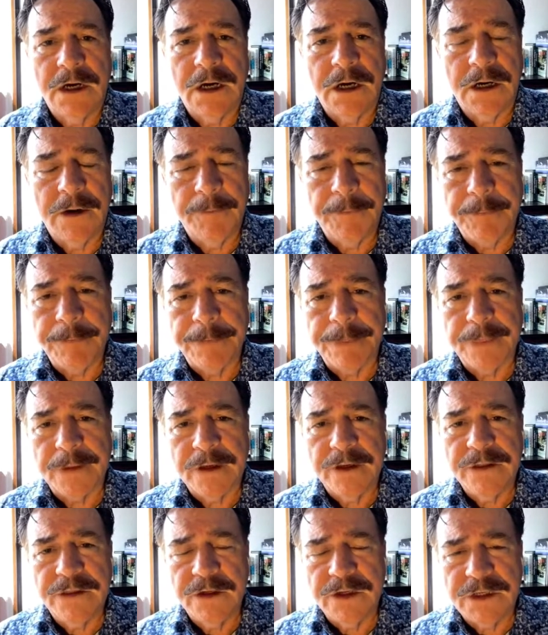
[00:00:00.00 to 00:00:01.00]

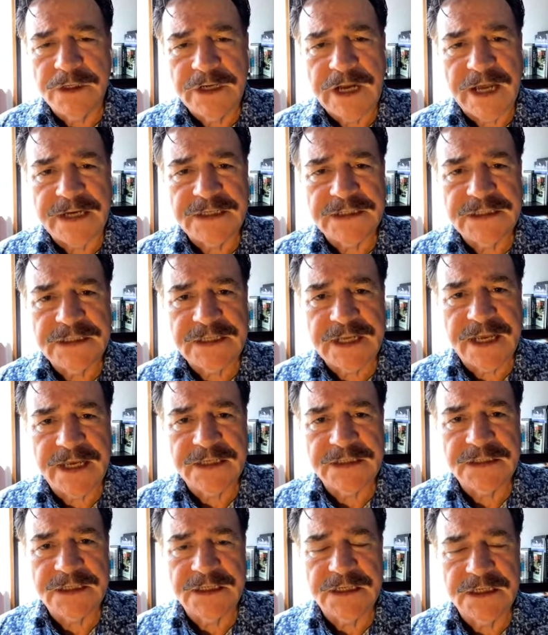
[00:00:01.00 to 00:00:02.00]
The United
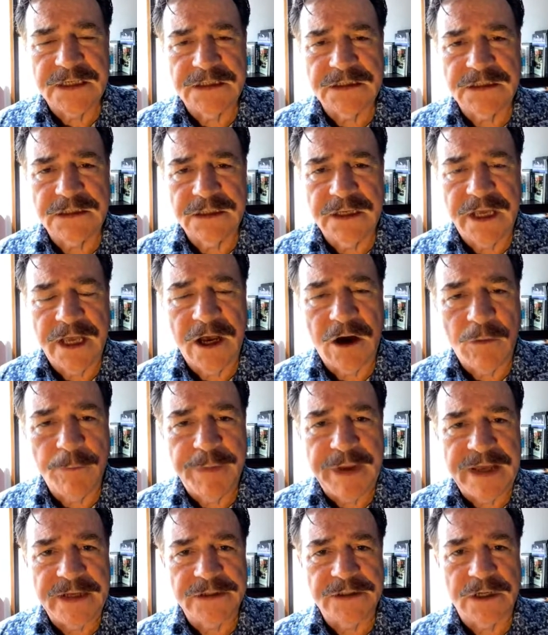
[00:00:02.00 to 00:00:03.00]
States is
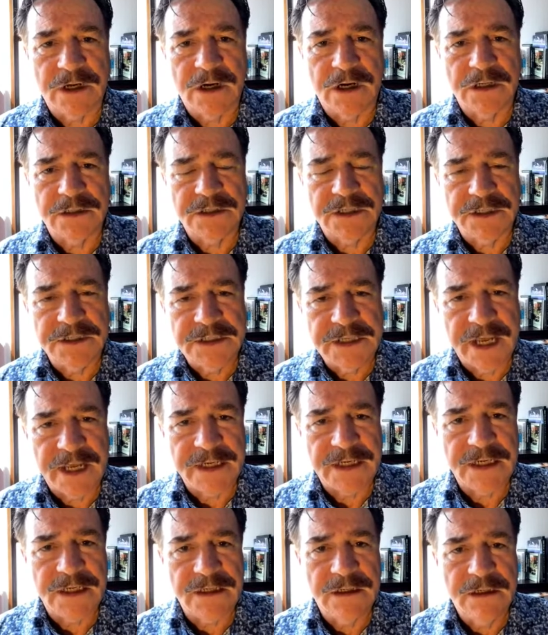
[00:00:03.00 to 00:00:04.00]
hell-bent on
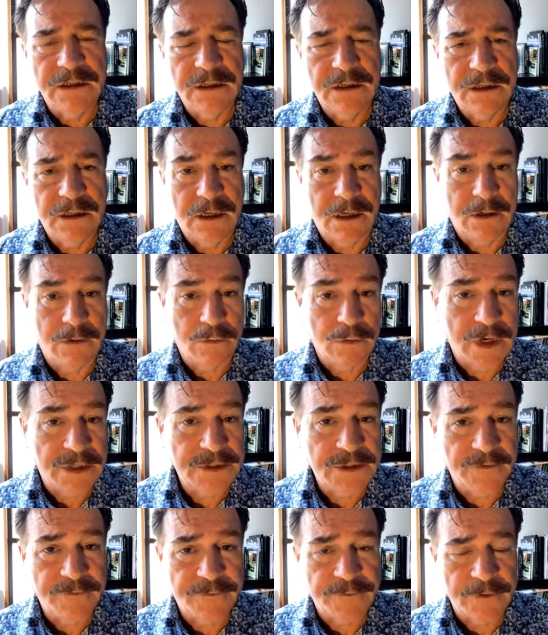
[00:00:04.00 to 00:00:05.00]
containing
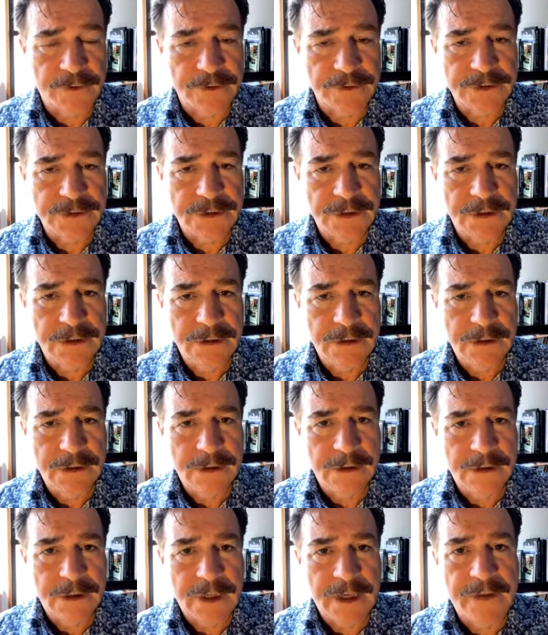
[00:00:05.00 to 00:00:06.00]
Russia first,
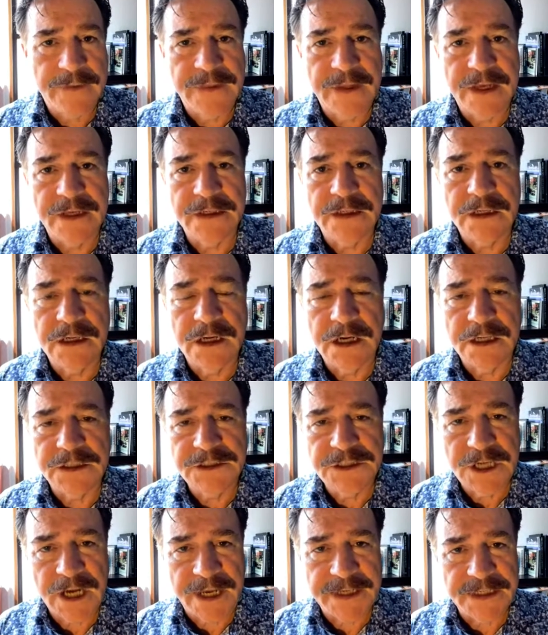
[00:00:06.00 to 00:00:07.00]
and then
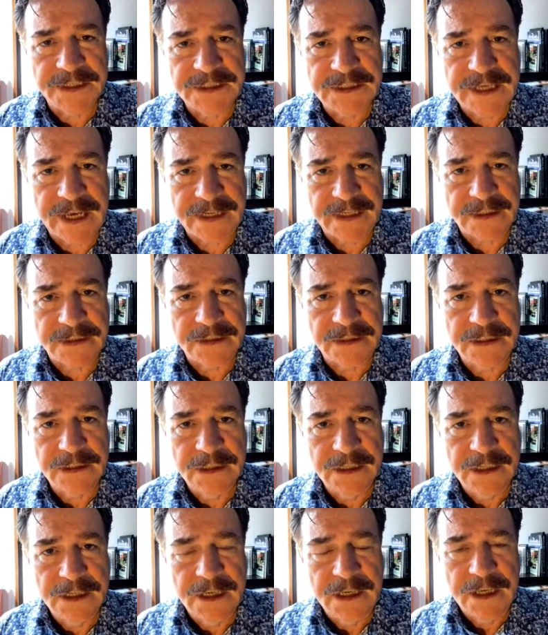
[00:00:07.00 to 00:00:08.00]
China second,
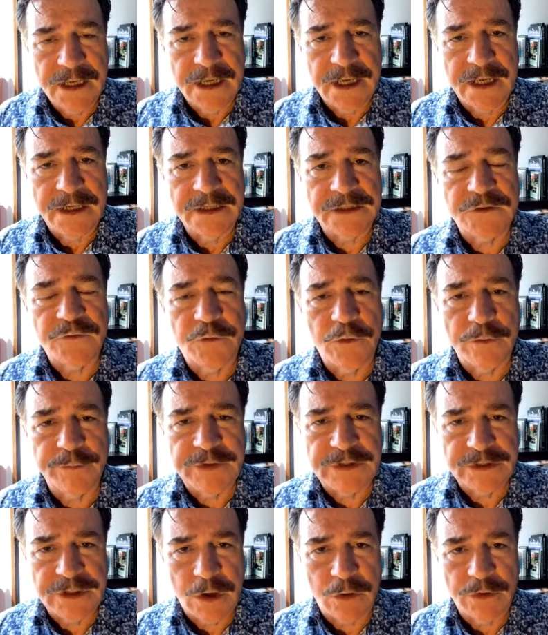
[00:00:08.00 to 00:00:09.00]
and it's
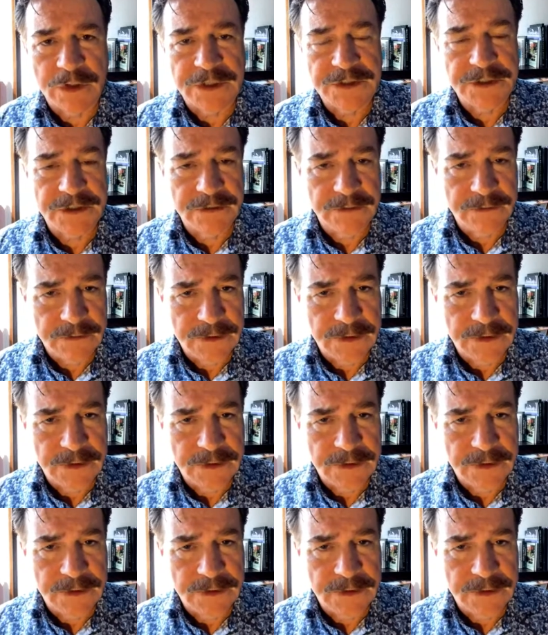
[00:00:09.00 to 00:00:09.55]
formed this coalition.